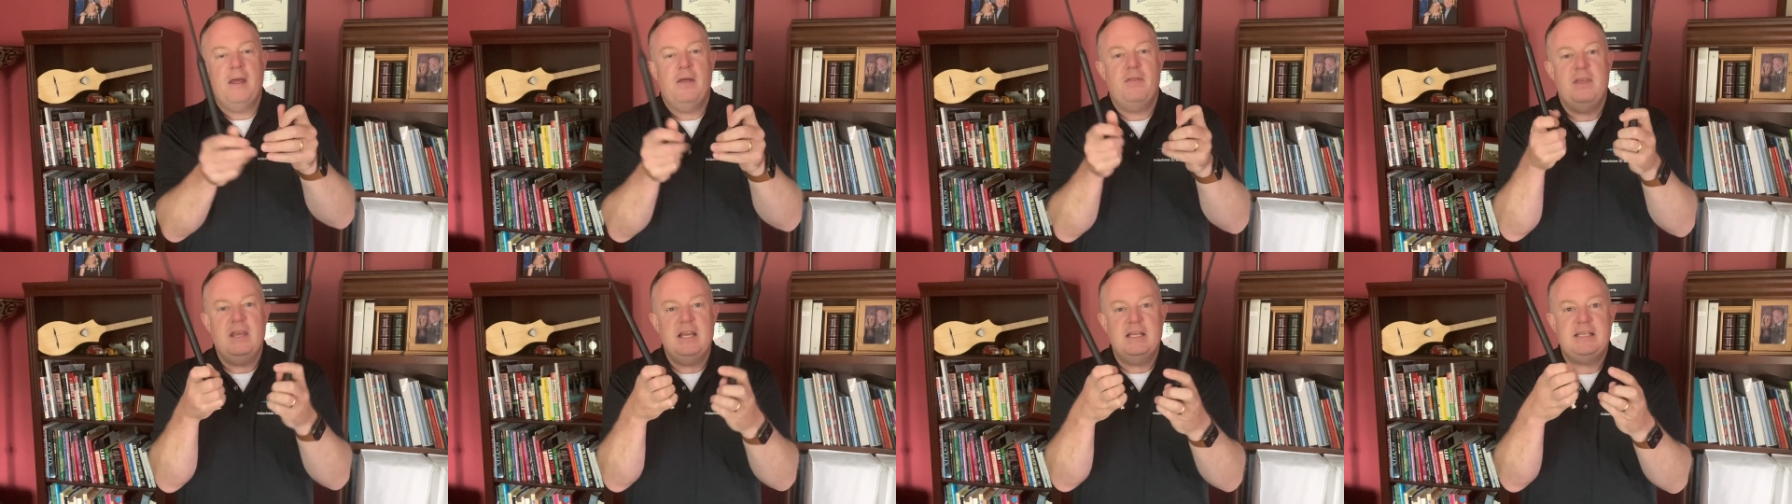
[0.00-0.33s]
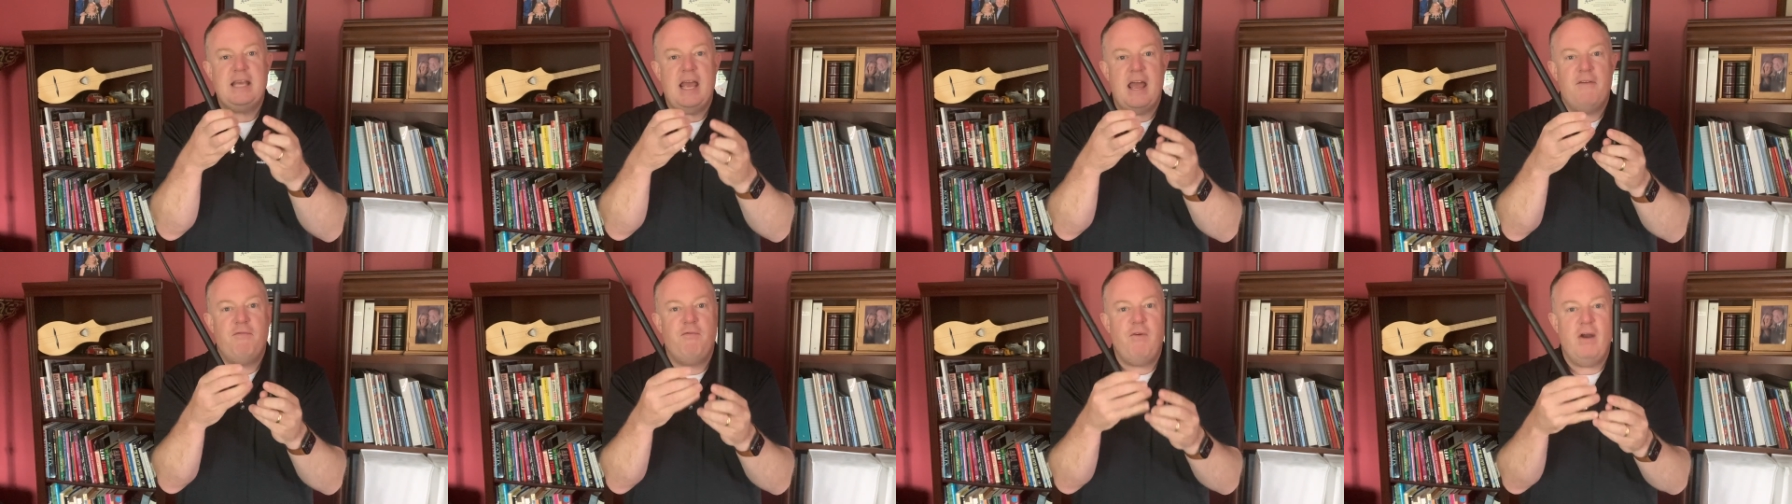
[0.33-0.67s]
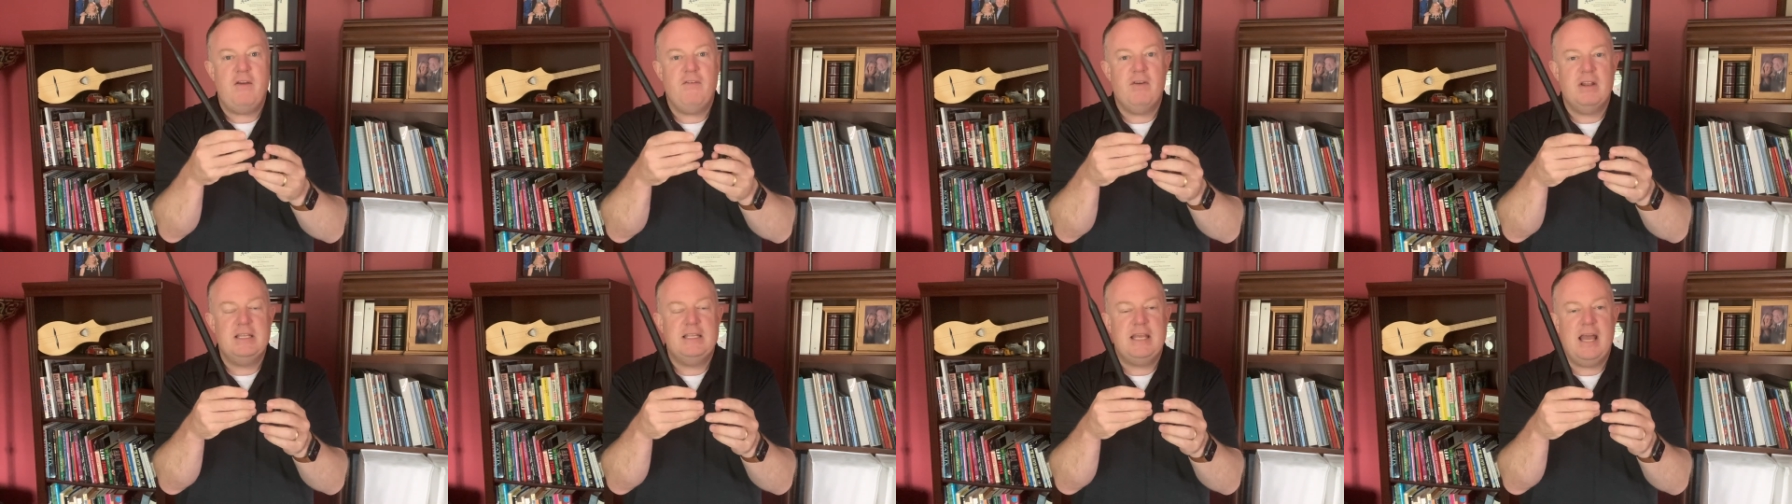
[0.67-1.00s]
These
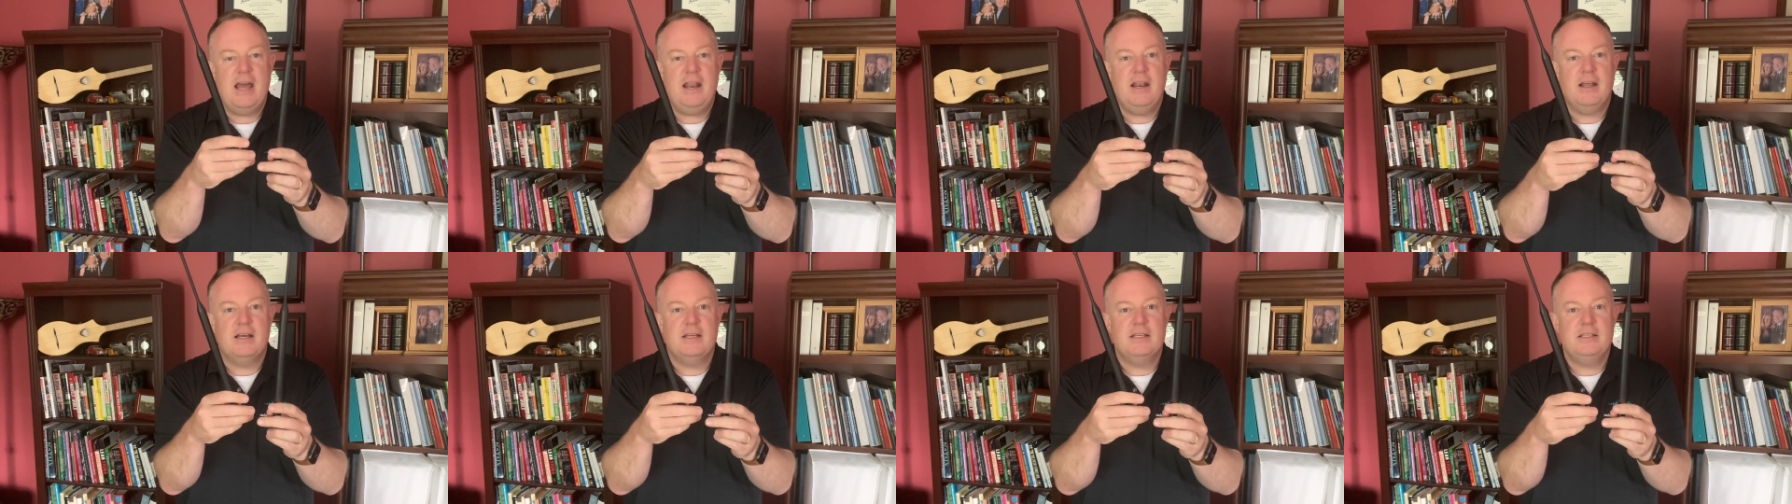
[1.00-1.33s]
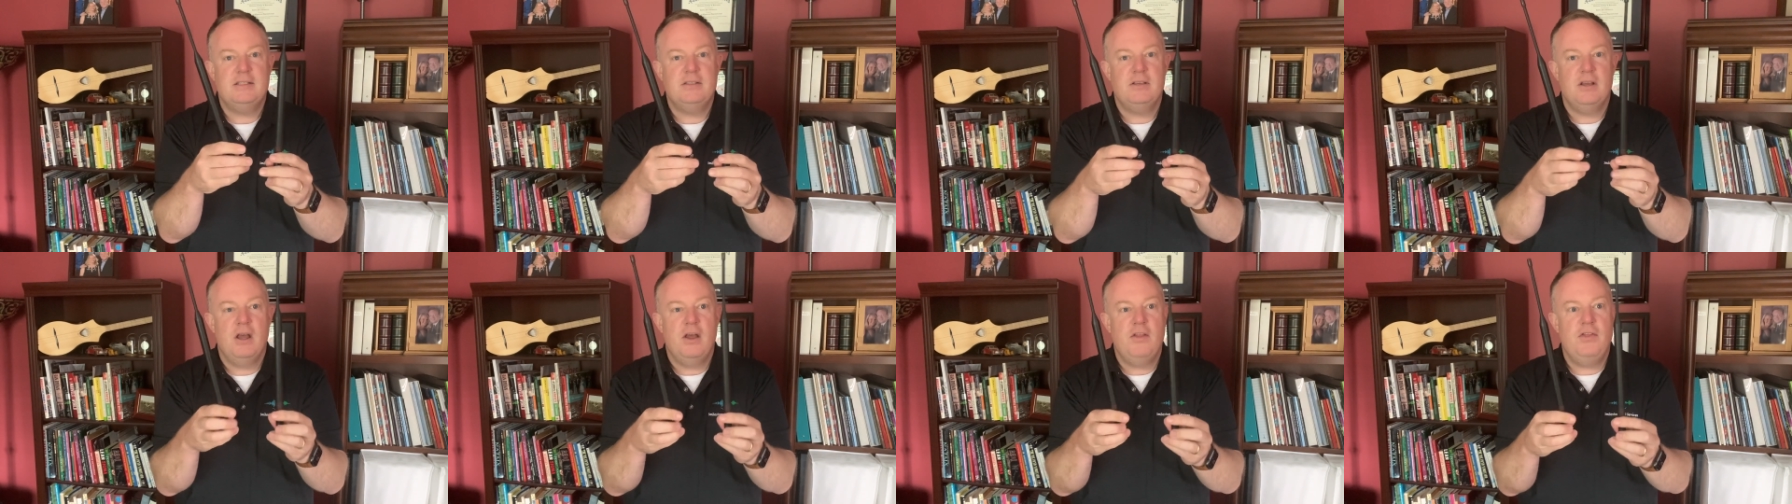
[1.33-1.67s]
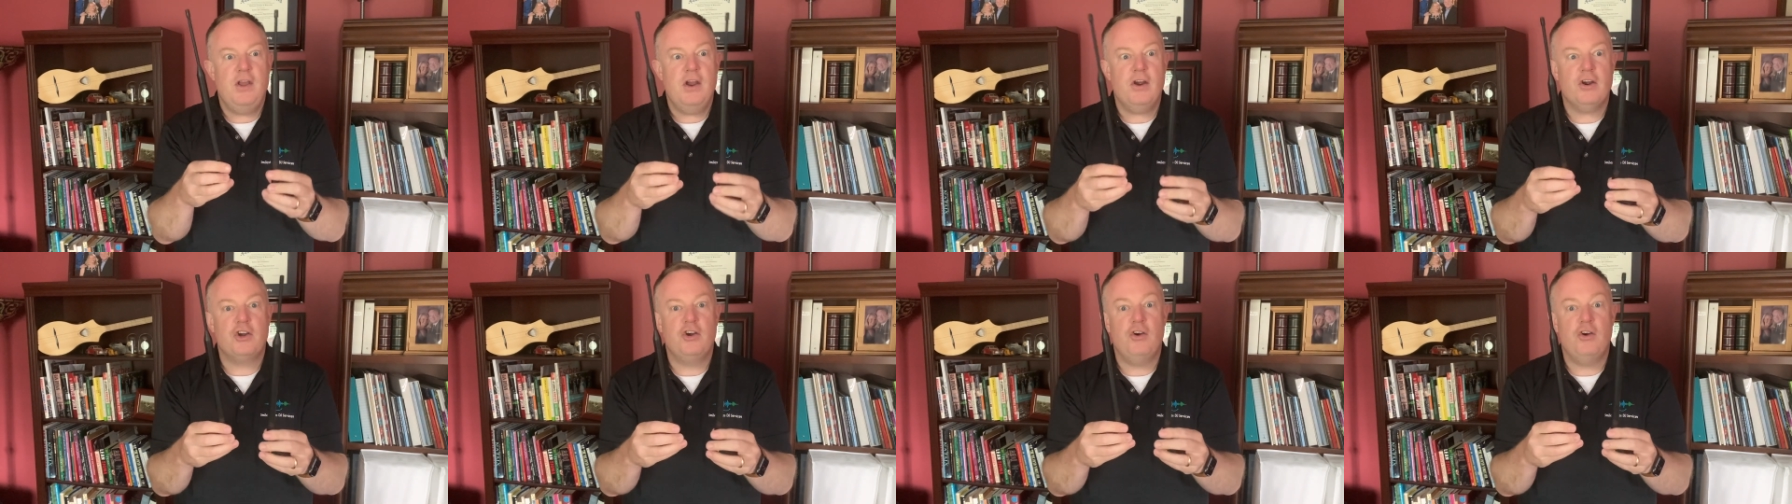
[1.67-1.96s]
half-wave antennas, they're